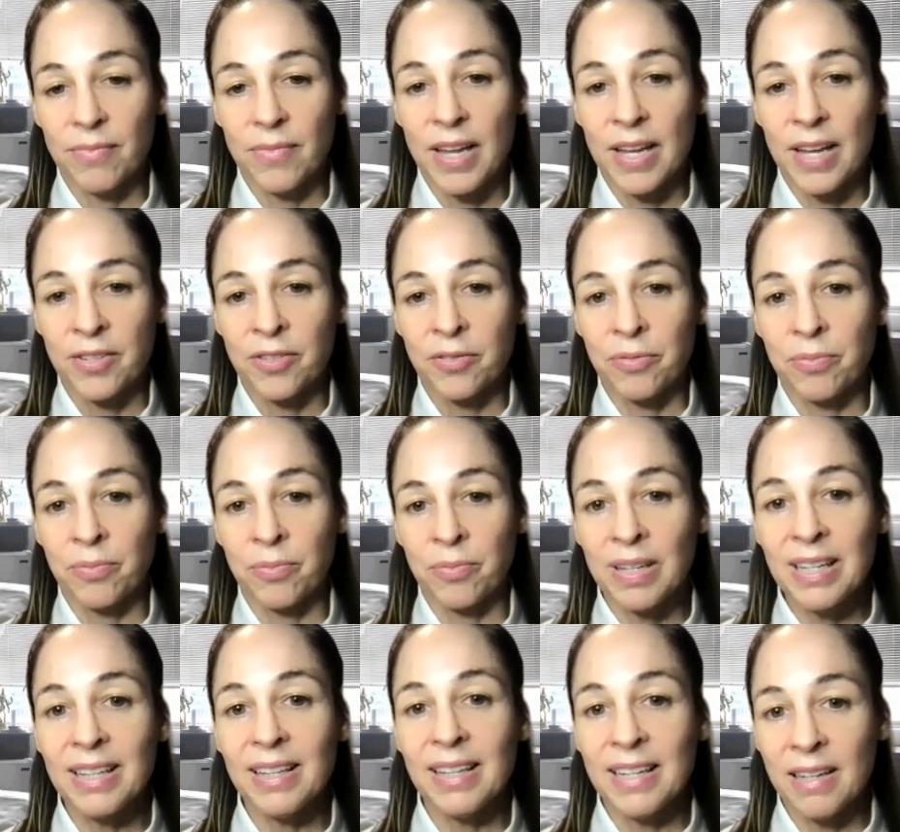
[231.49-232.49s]
is
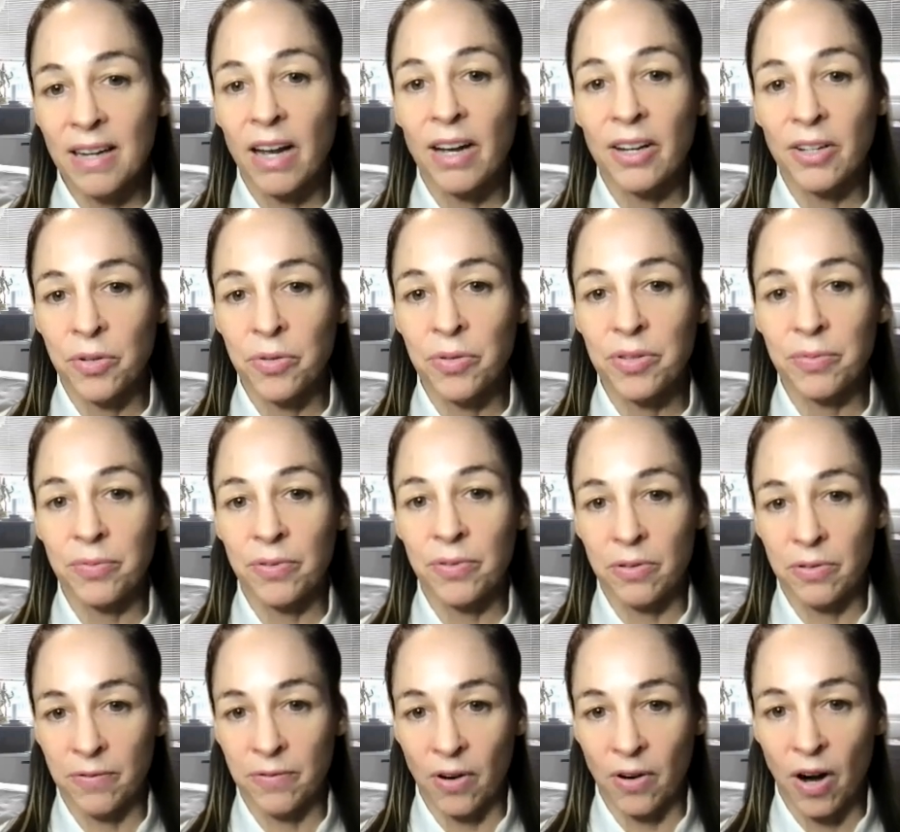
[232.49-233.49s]
really not
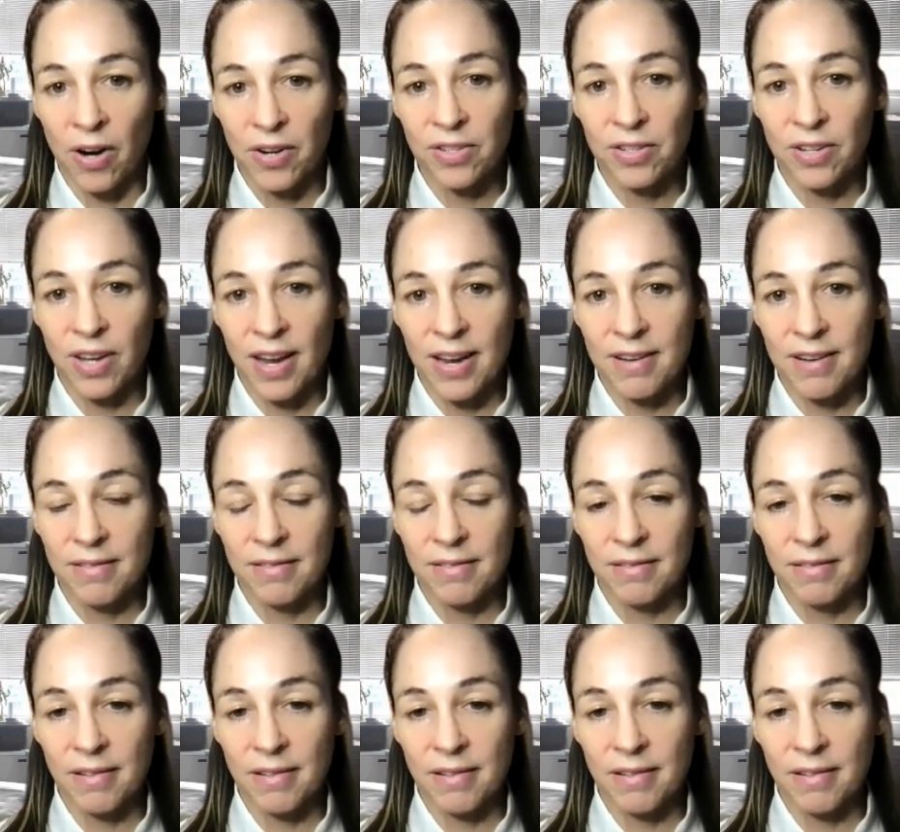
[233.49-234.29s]
useful for our skin.